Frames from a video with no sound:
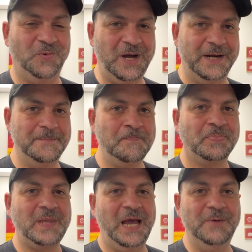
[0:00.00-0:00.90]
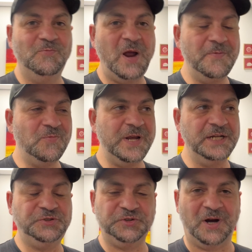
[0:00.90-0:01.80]
one. And when
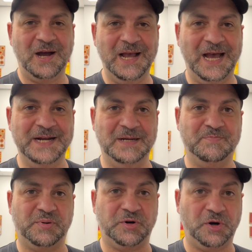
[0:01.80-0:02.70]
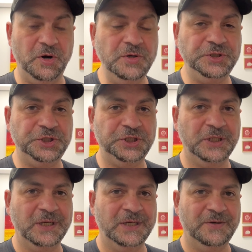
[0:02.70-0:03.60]
we try and approach
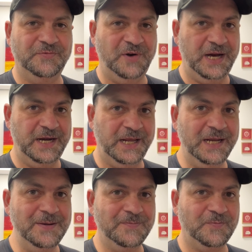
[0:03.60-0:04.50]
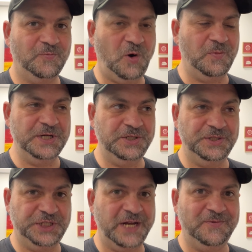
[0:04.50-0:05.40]
reading, what we
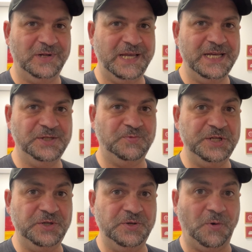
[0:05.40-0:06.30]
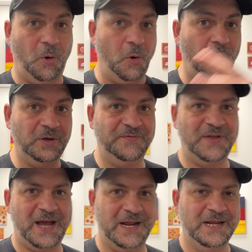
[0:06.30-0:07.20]
do generally is we do all of
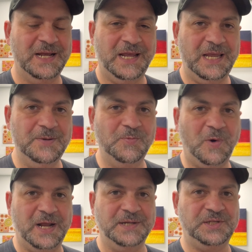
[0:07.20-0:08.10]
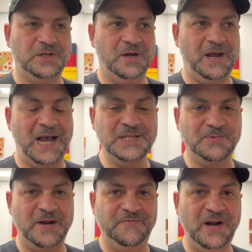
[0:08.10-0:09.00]
that in one. So as
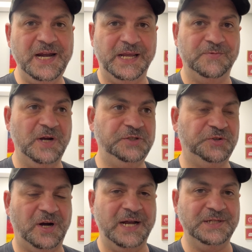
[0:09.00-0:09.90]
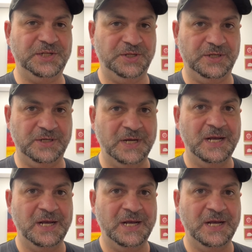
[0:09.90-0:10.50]
we're reading, we're trying to